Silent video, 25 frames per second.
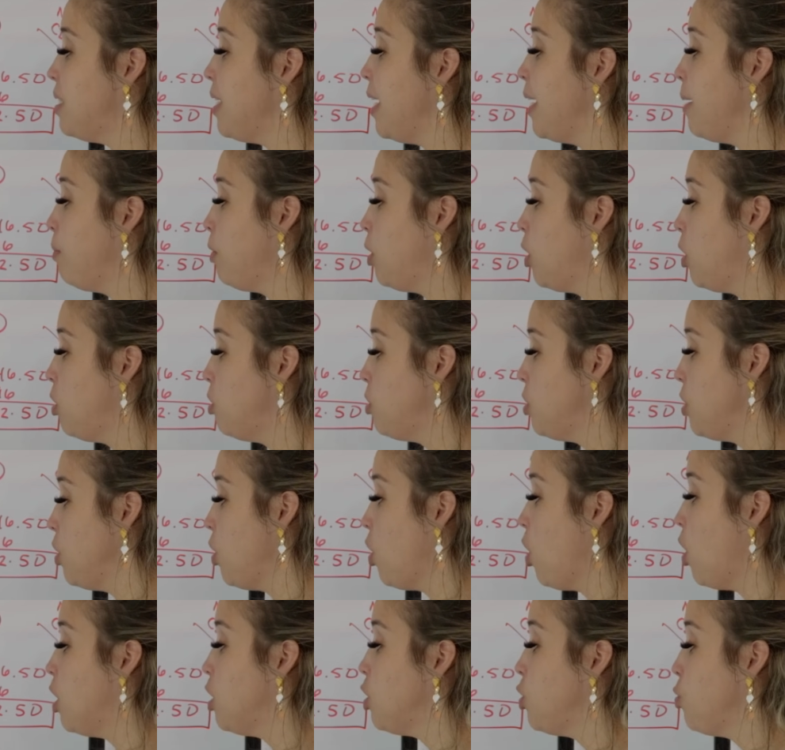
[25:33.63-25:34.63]
same closing
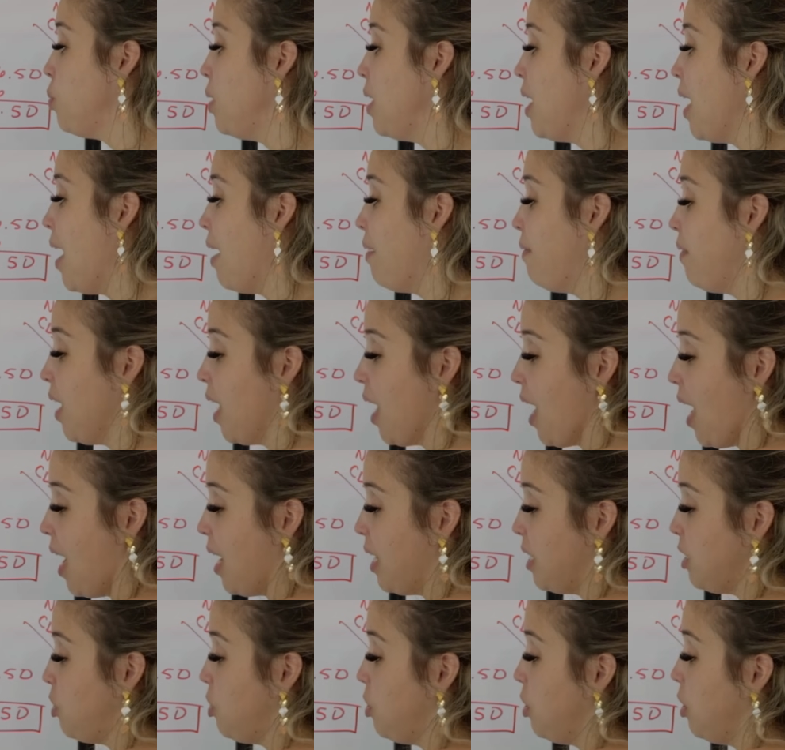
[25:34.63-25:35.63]
cost we have a
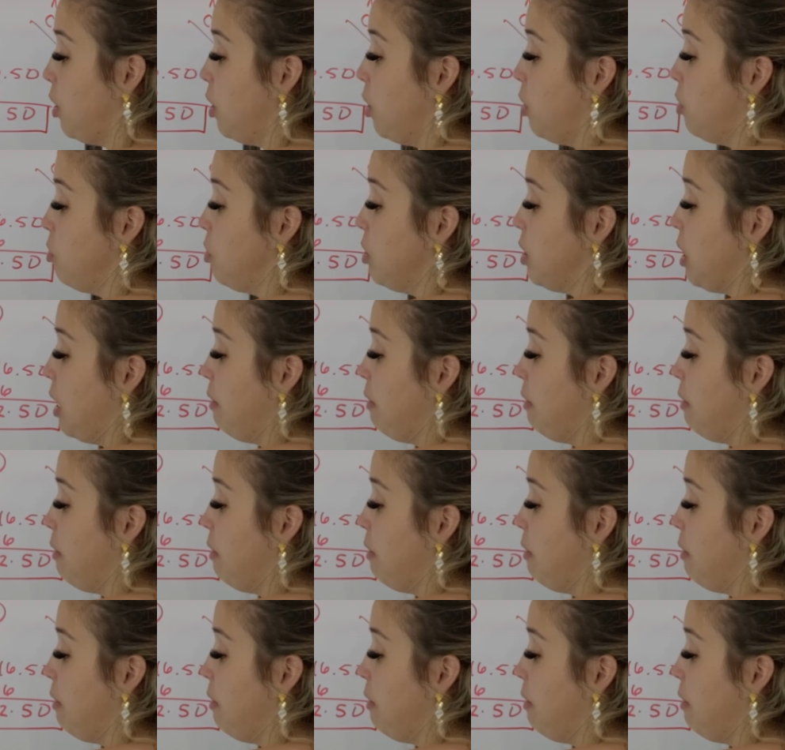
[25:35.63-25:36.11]
cash to close